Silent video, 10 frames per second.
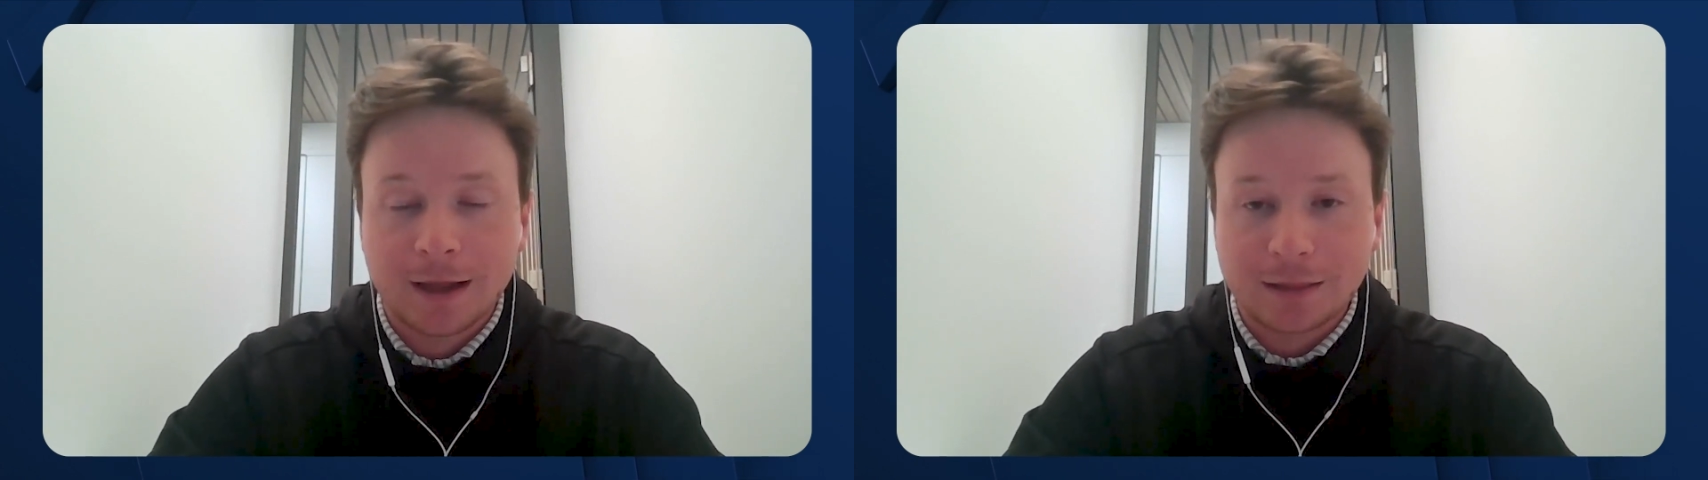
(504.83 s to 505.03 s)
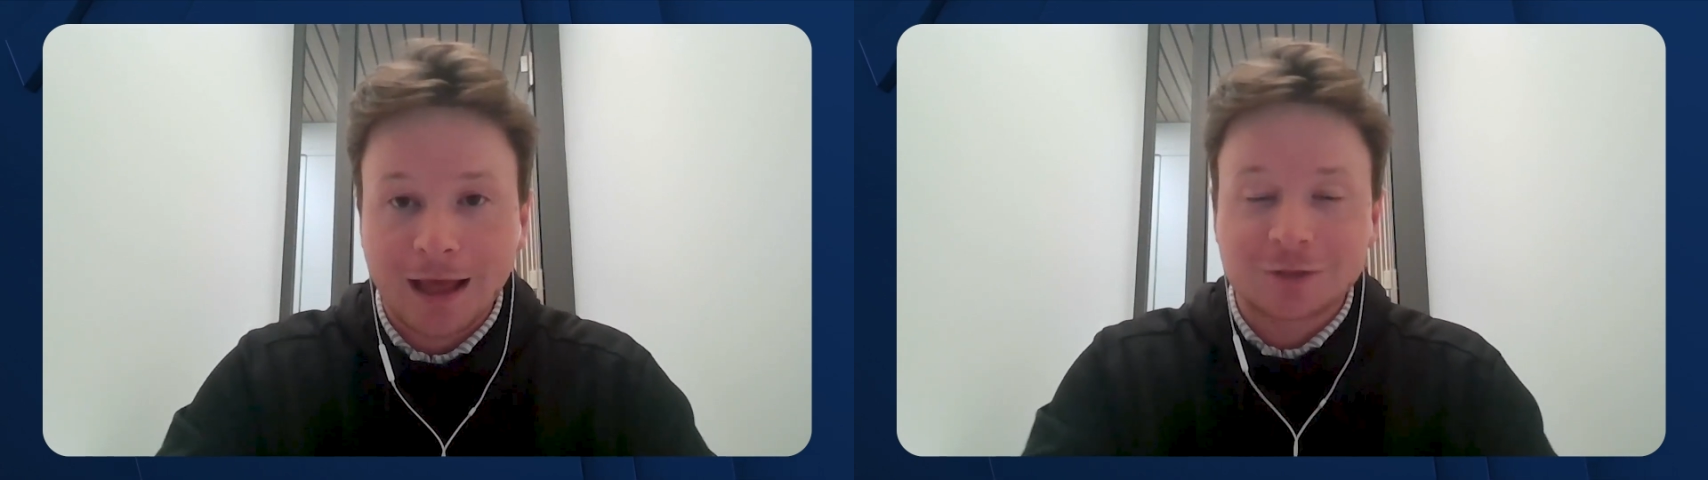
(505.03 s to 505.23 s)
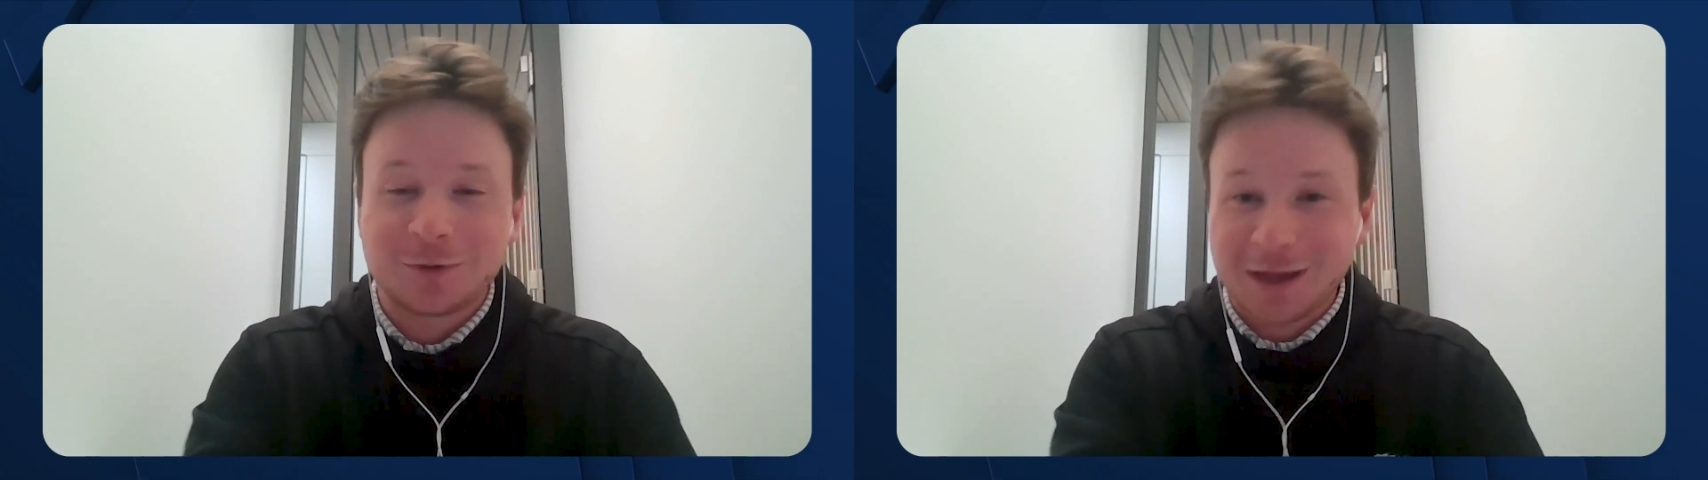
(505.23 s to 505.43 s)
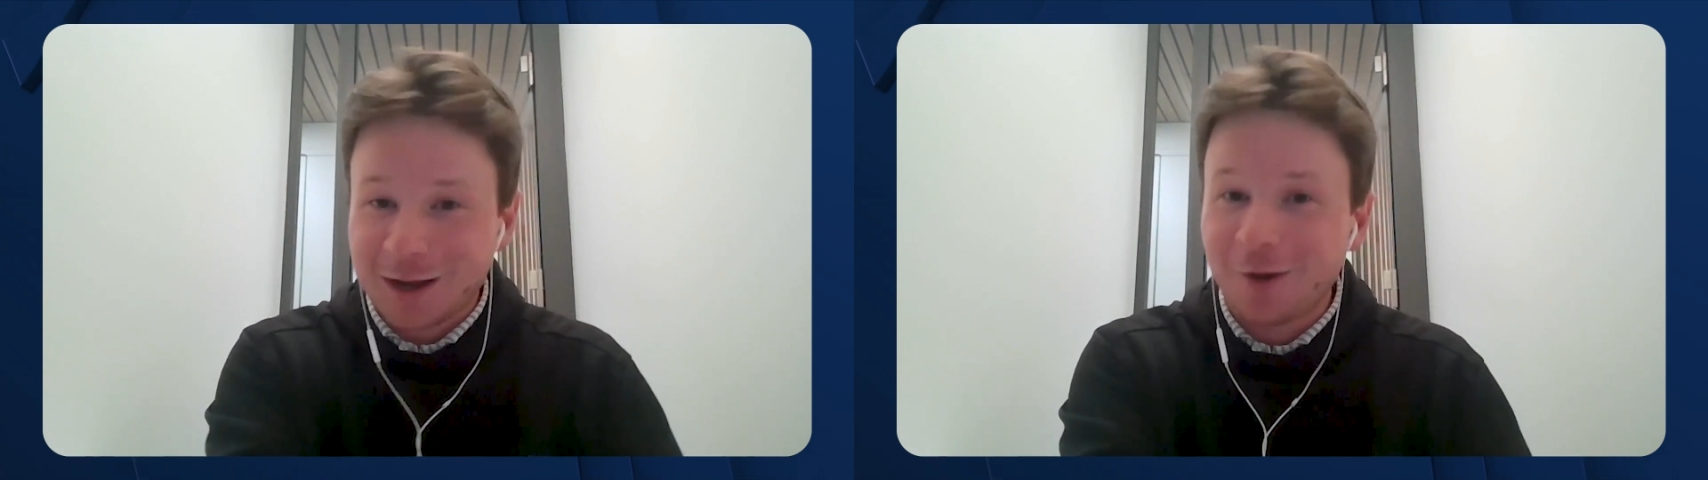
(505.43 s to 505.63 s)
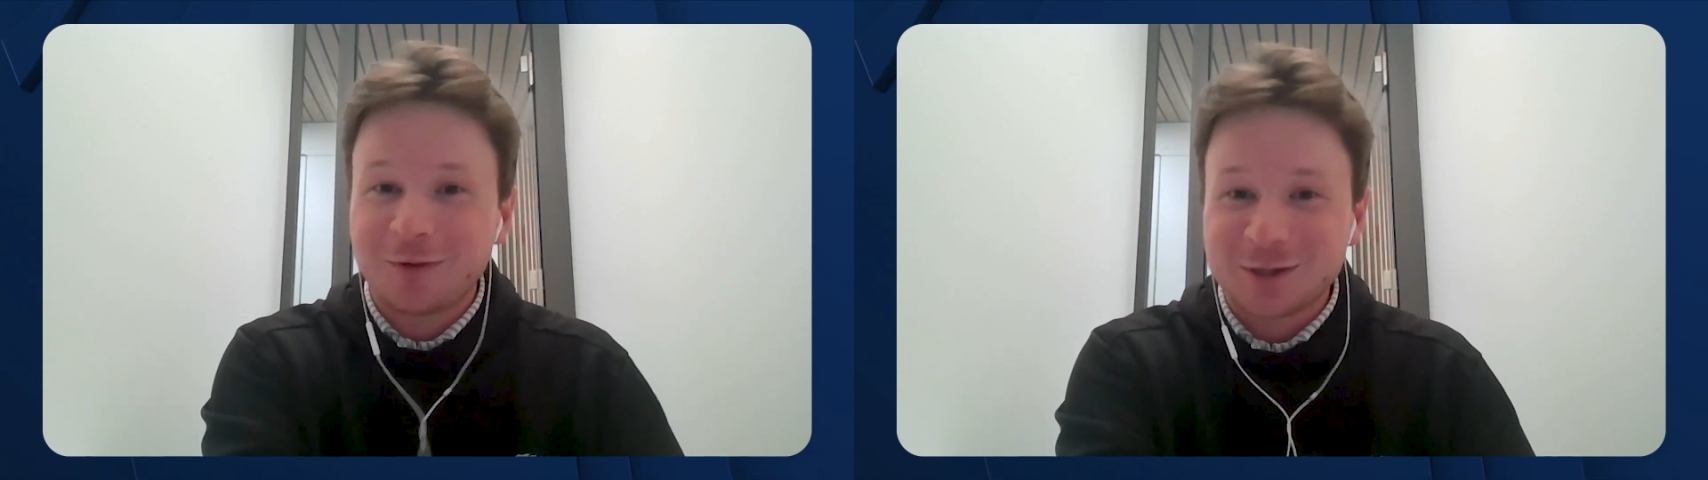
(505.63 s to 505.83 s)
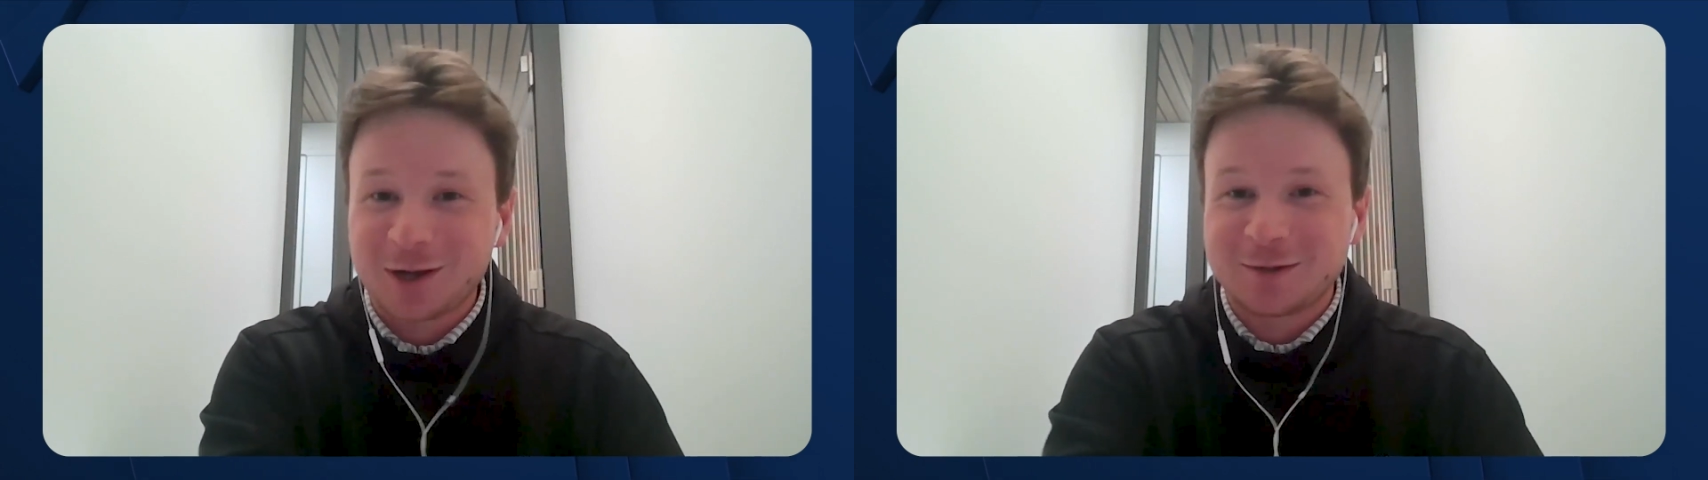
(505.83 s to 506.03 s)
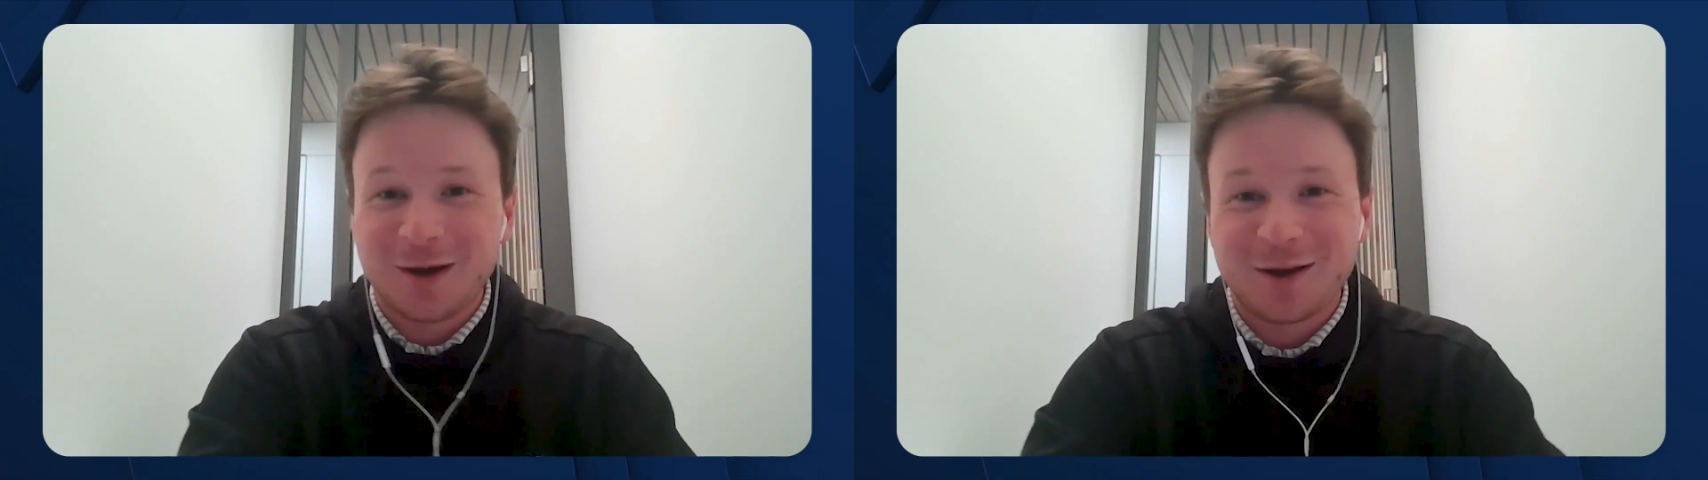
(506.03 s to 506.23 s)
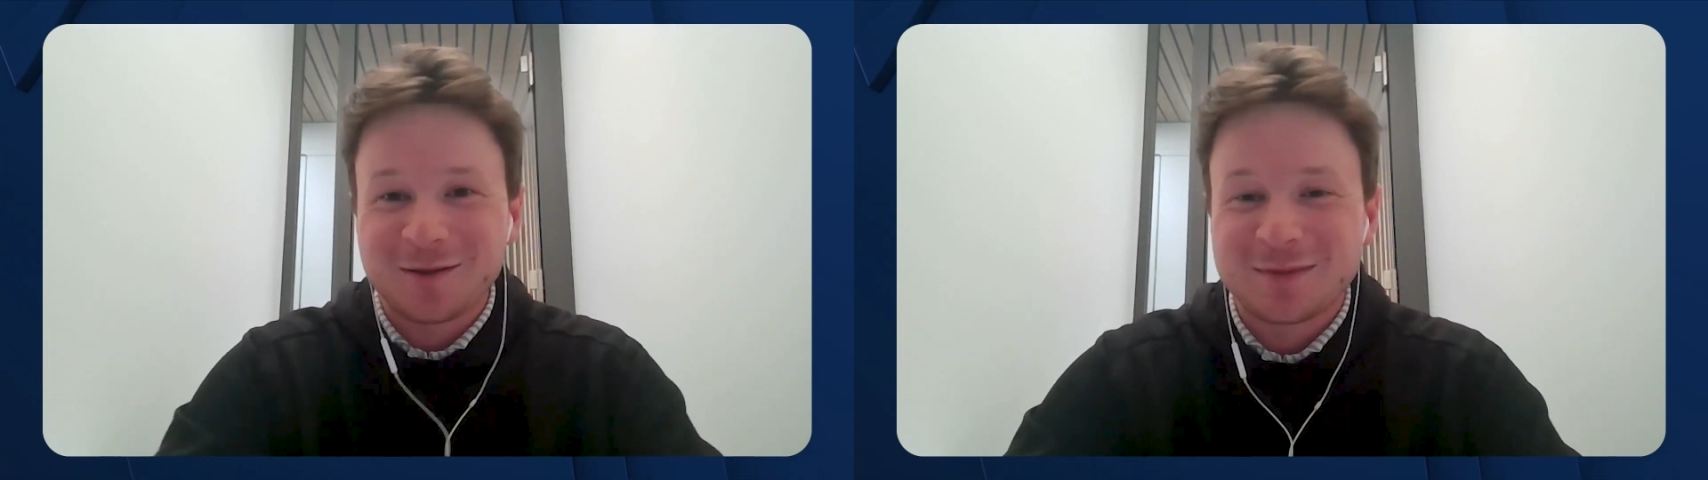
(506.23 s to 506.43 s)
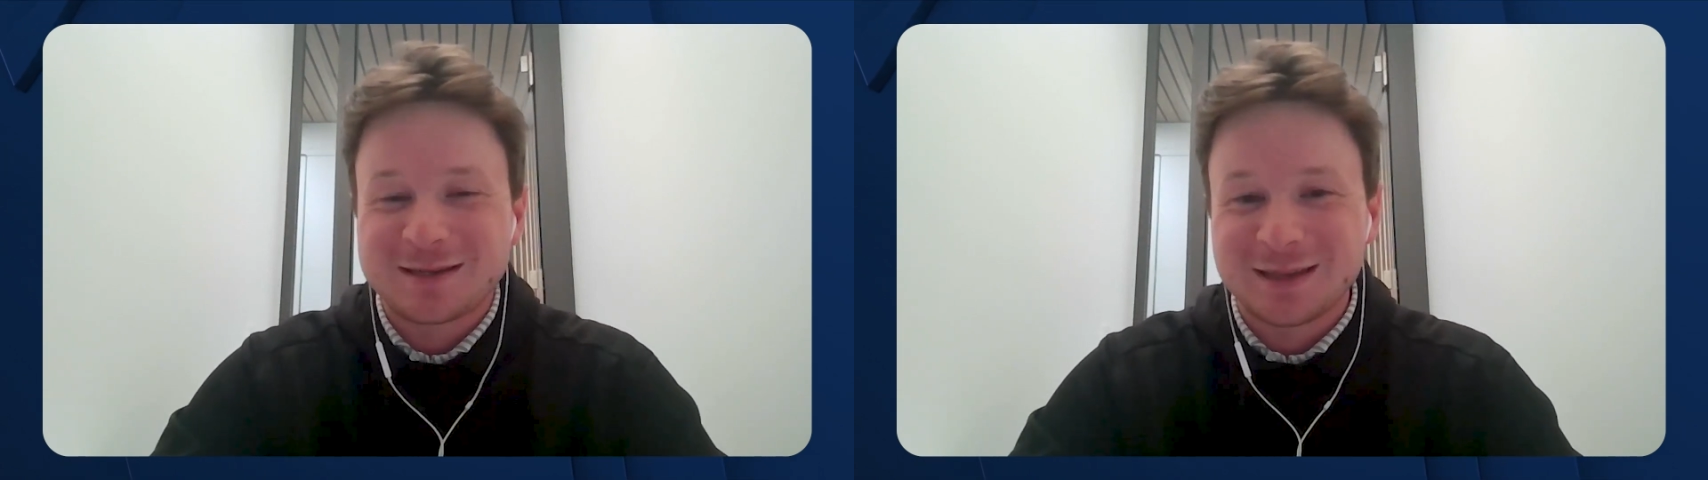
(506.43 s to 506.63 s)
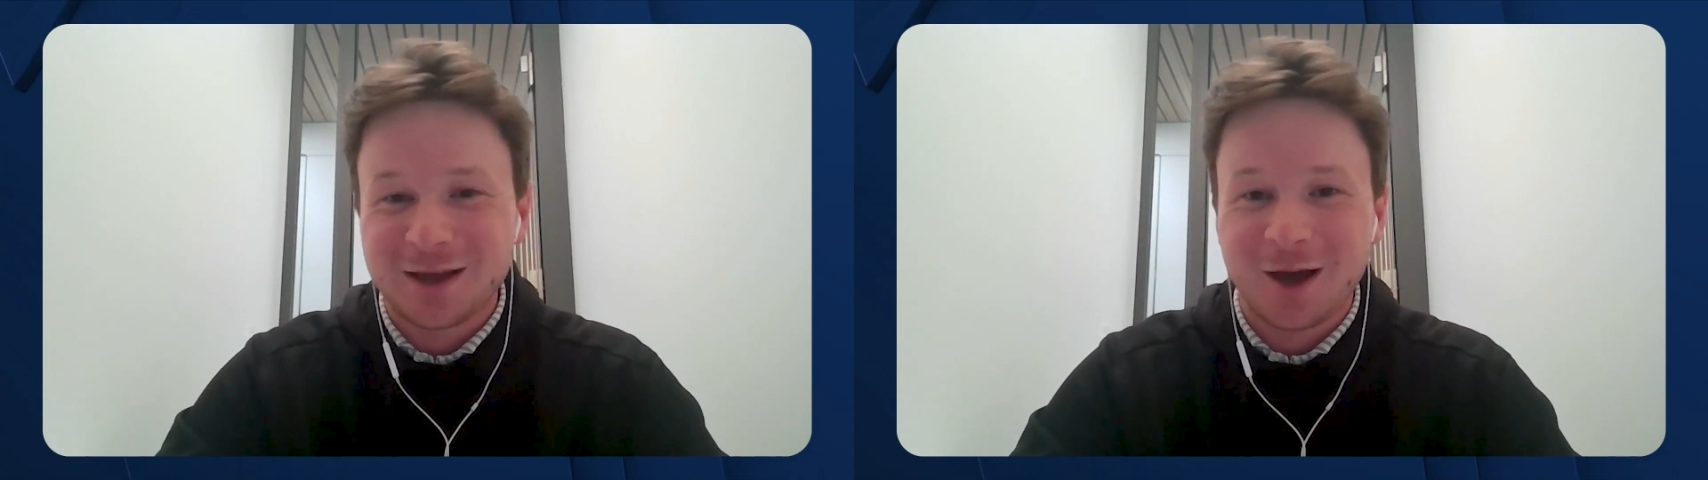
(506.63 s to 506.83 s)
last week, I know we talked about him
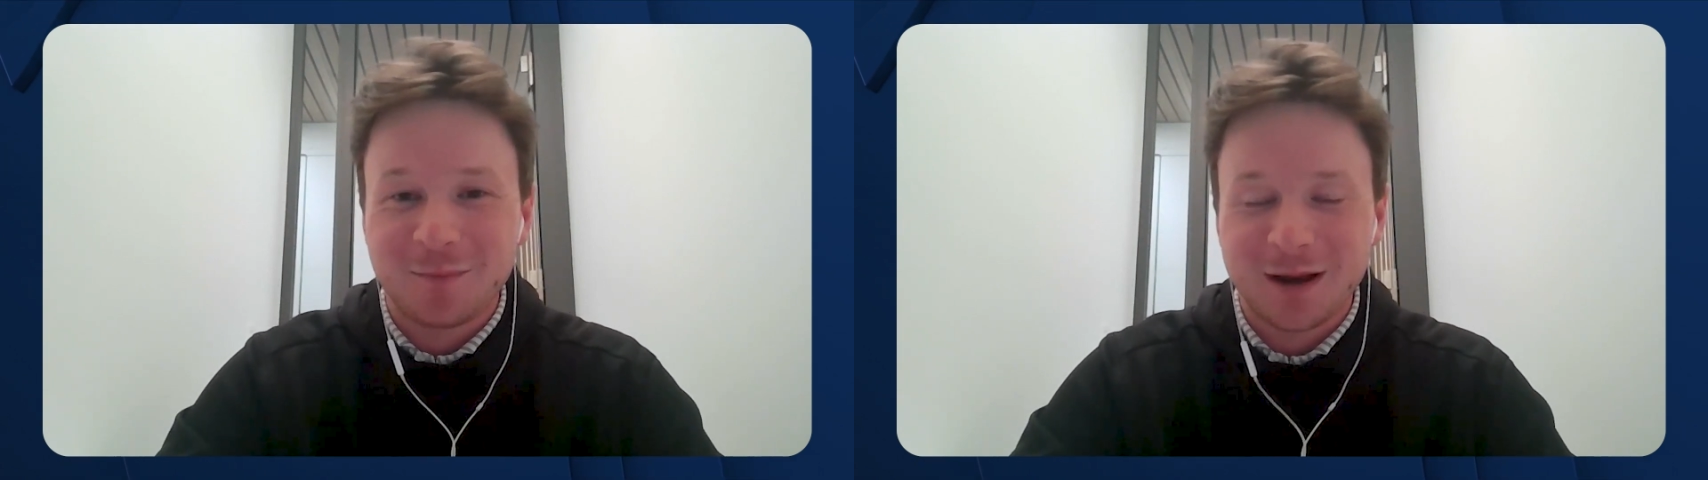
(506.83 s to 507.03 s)
missing the cut,